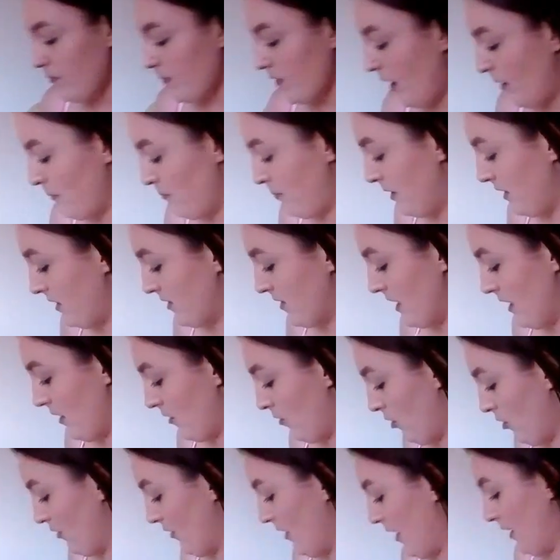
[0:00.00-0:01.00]
I'm pleased that I
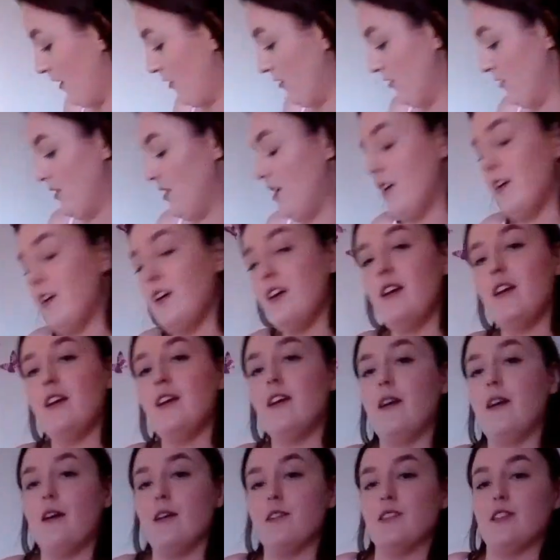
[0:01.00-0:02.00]
got that because
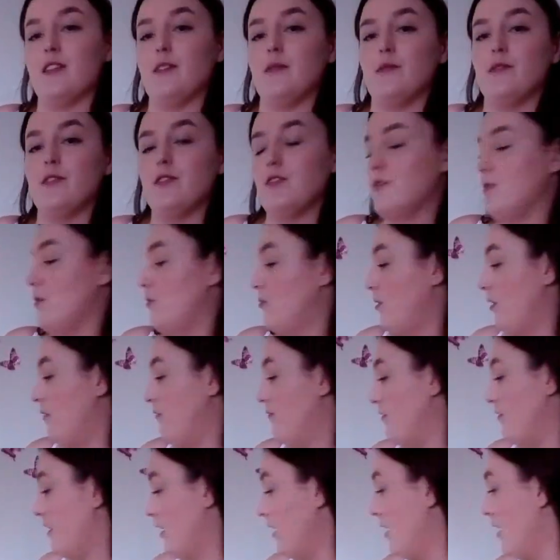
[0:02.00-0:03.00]
I see it's so
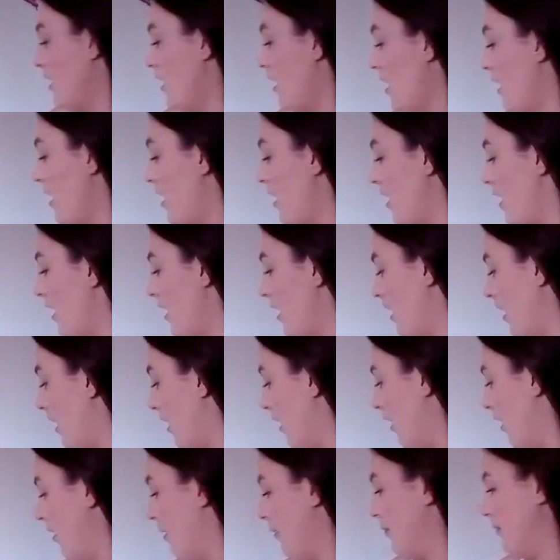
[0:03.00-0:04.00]
comfy.
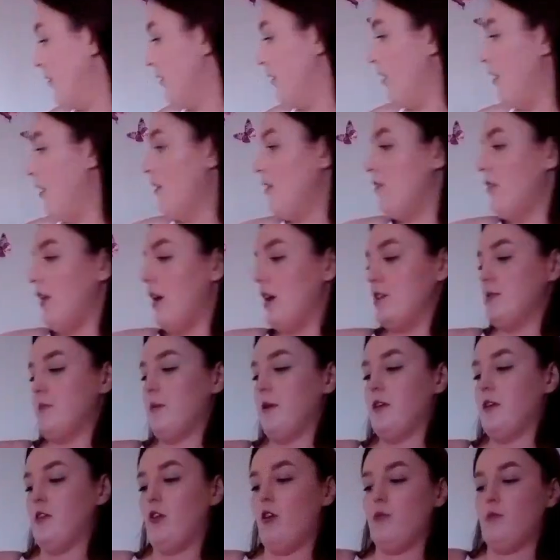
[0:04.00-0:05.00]
Other item I
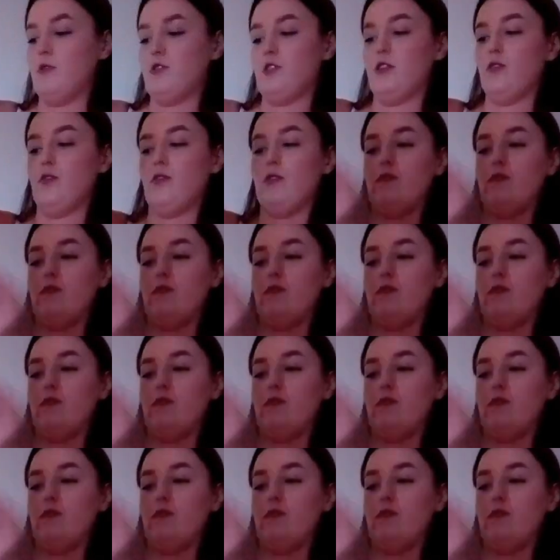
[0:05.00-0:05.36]
got, which I don't